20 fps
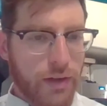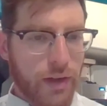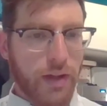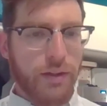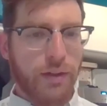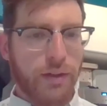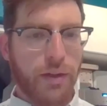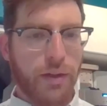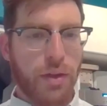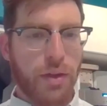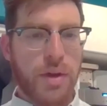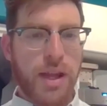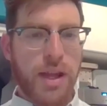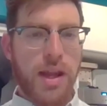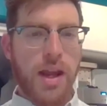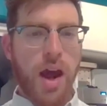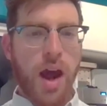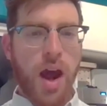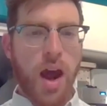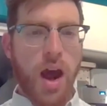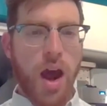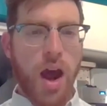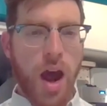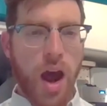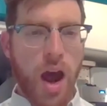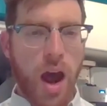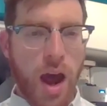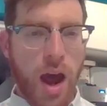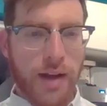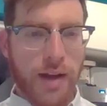Kind of 3
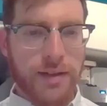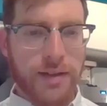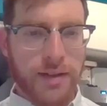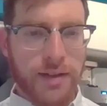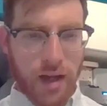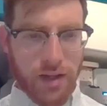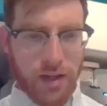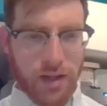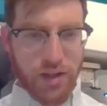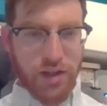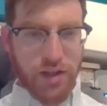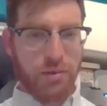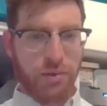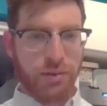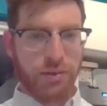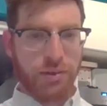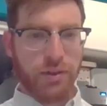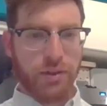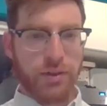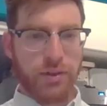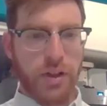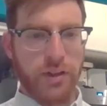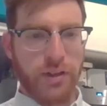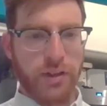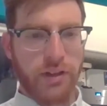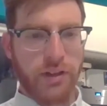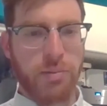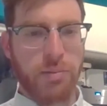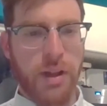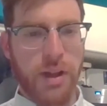untouchables, so
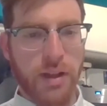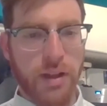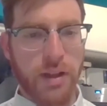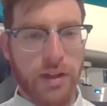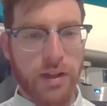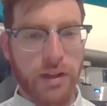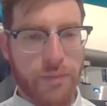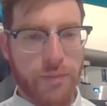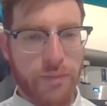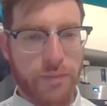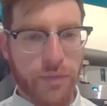to speak.